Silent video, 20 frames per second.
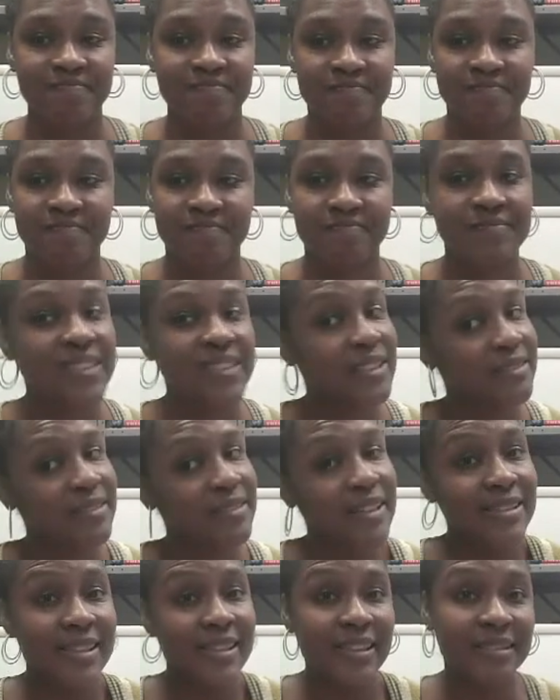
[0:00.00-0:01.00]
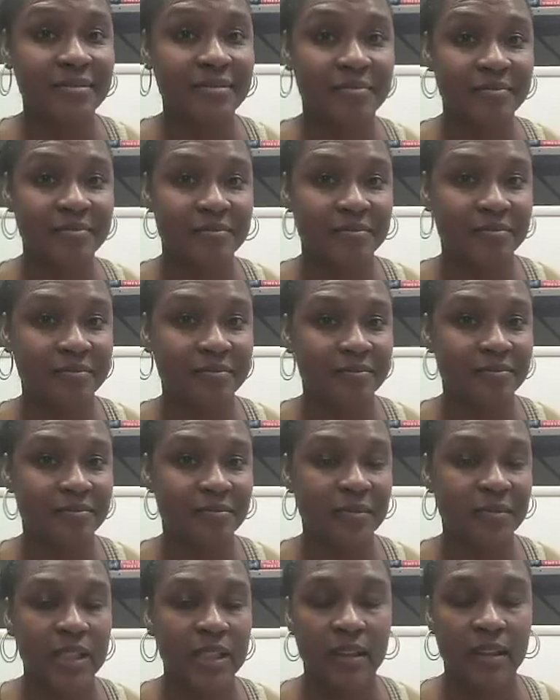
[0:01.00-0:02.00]
And that's it.
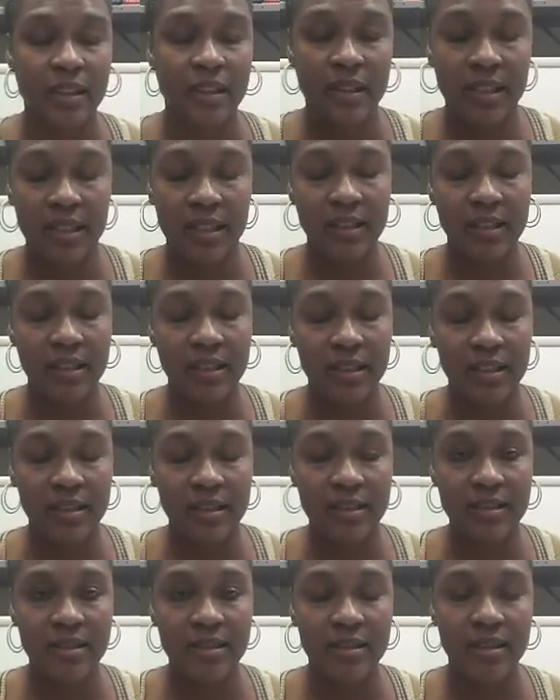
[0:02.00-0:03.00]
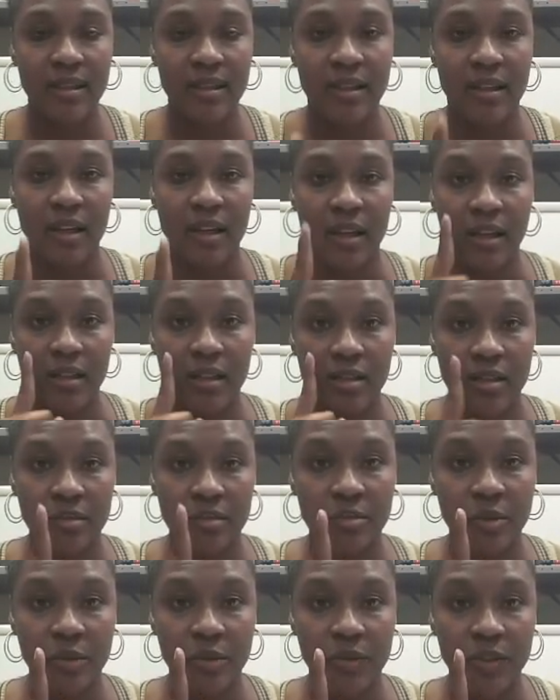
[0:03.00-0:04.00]
The key is to
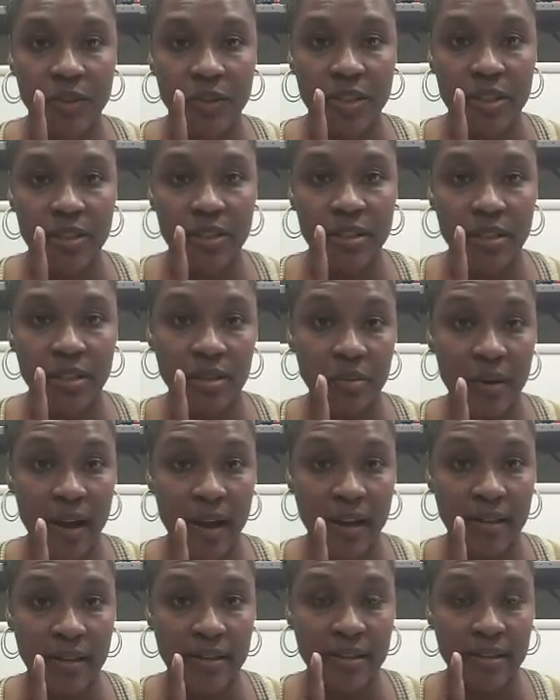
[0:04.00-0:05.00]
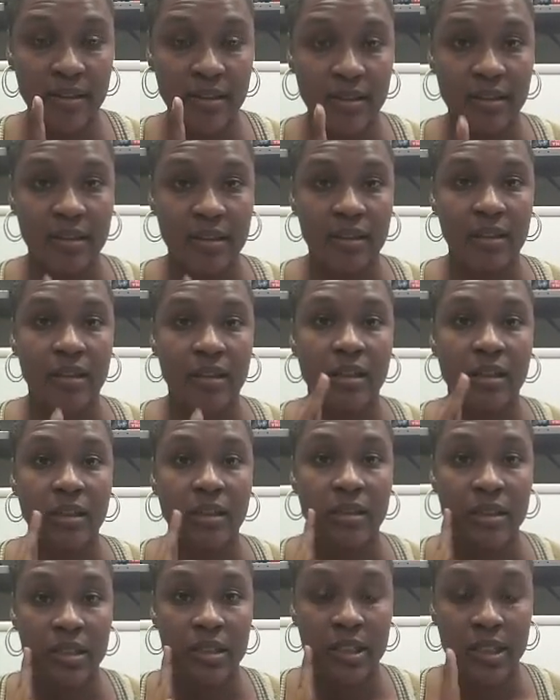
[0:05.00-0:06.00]
move your c to the right,
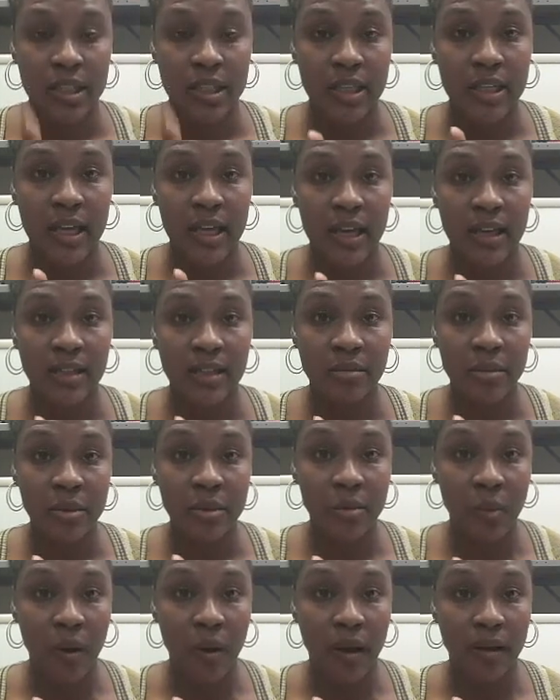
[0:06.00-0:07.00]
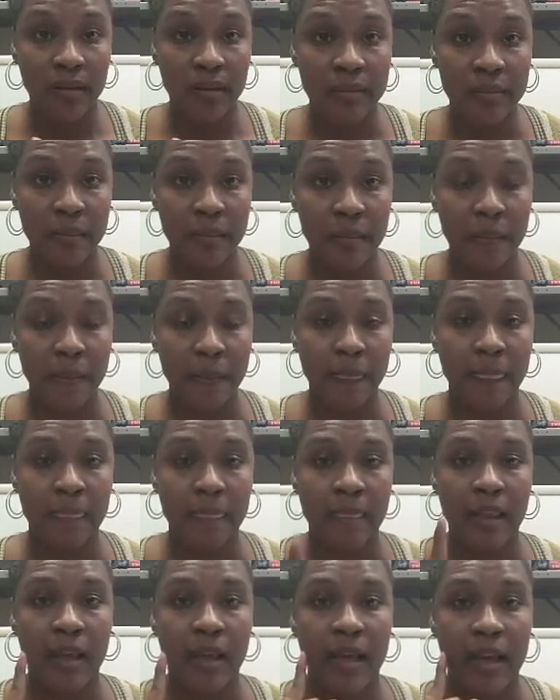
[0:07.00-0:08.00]
to get a to be 1,
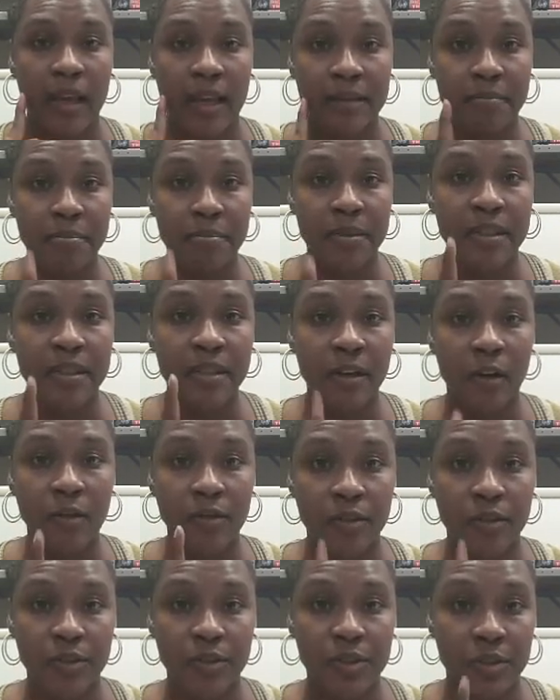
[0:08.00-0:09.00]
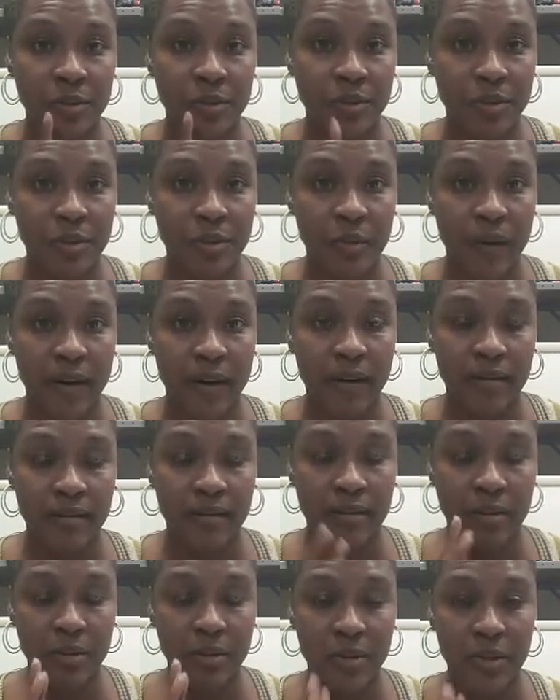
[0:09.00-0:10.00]
and b over 2 squared.
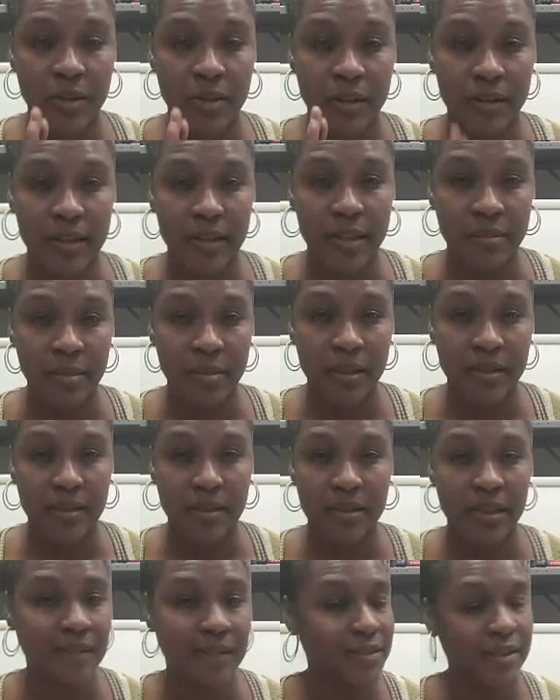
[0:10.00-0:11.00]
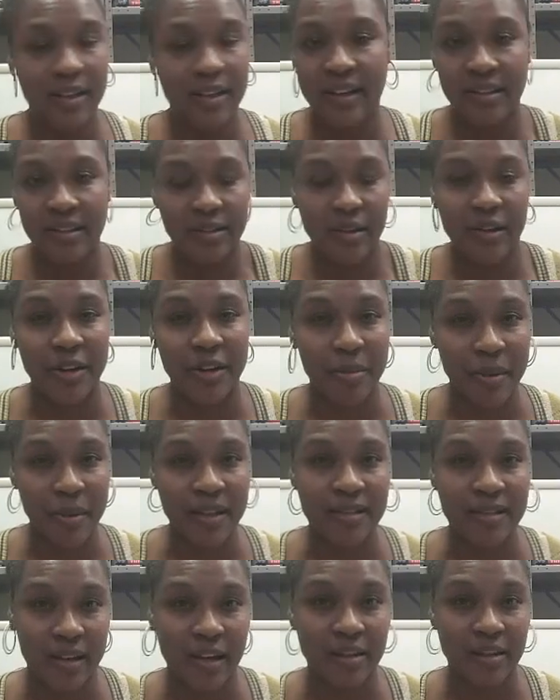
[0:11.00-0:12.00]
Those are your key pieces. After that, it's all your
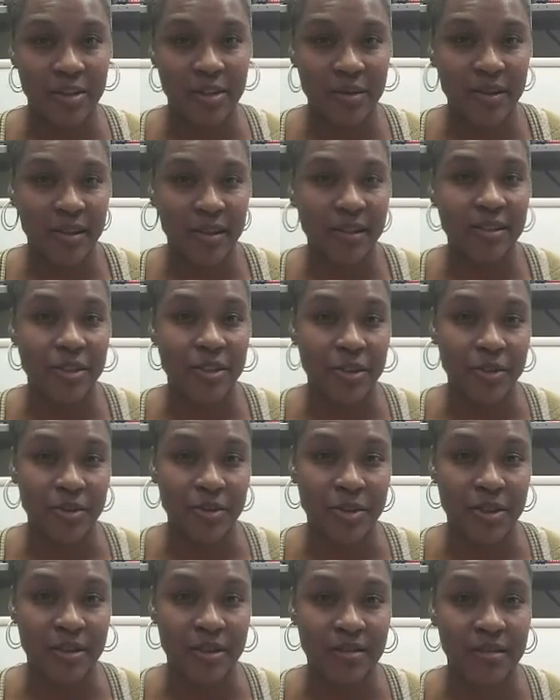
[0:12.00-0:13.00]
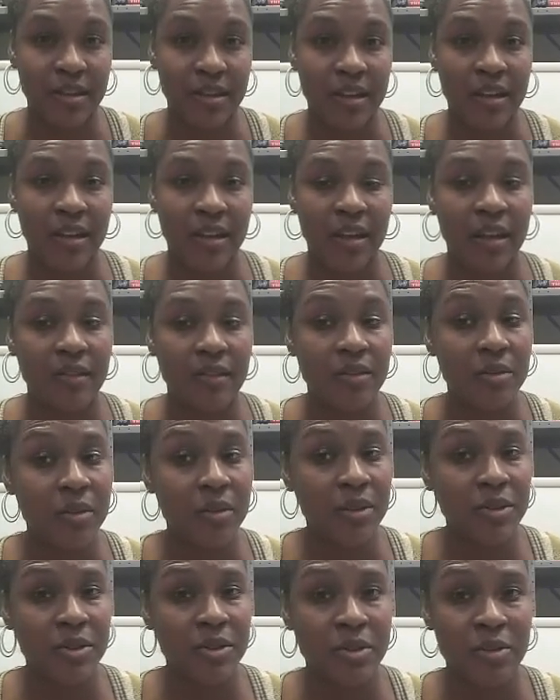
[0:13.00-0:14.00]
basic algebra that you're used to. If you
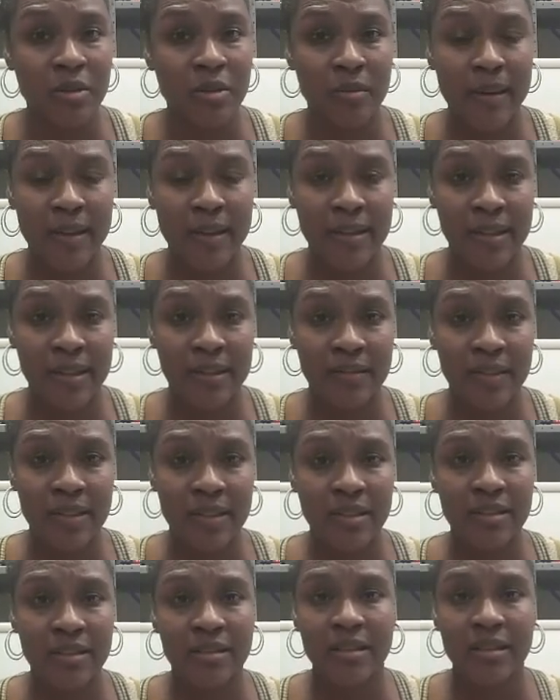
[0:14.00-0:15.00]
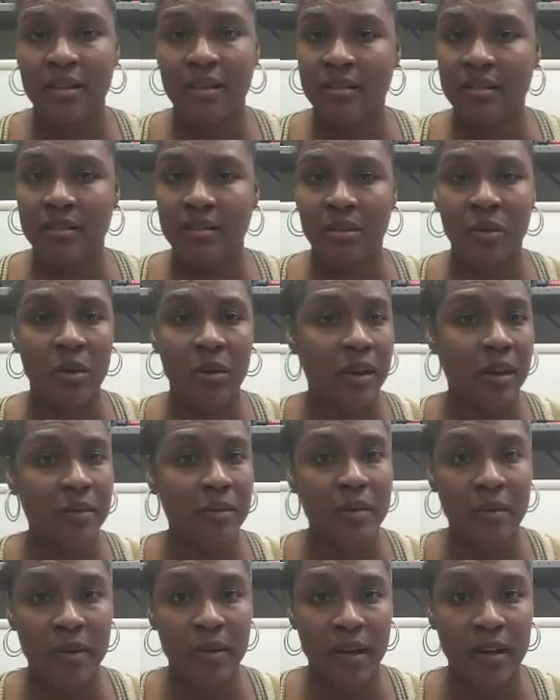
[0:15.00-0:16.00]
weren't sure about any of this, go ahead,
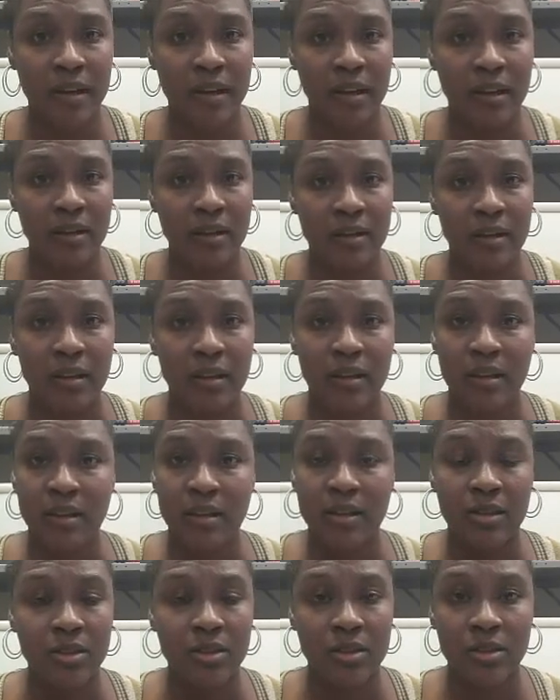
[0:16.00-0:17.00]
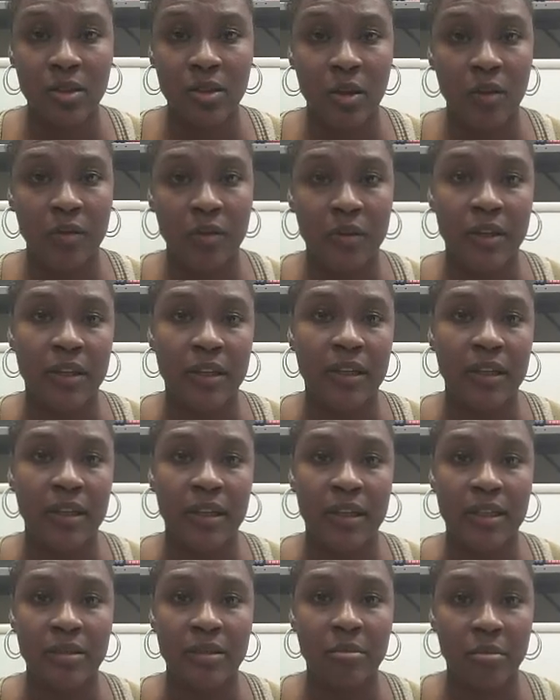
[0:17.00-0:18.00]
rewind it, look over it
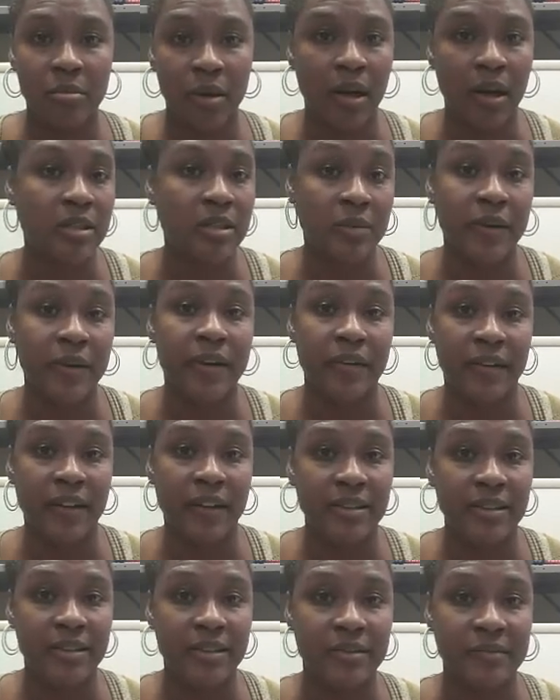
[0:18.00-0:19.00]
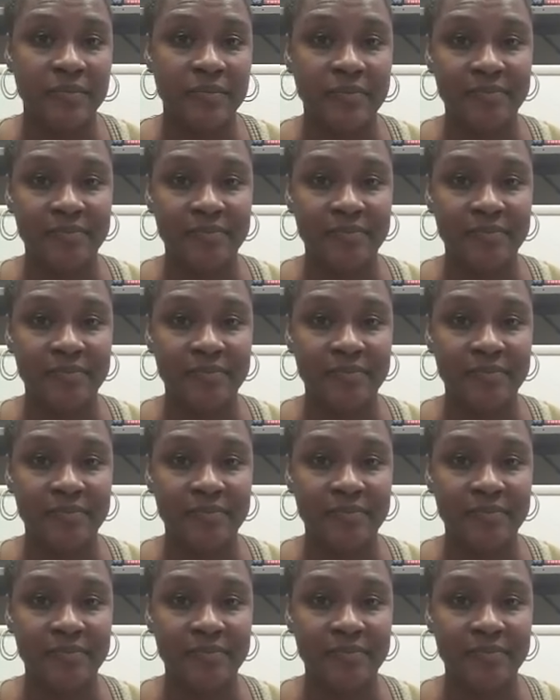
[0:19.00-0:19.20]
again, pause where you need to.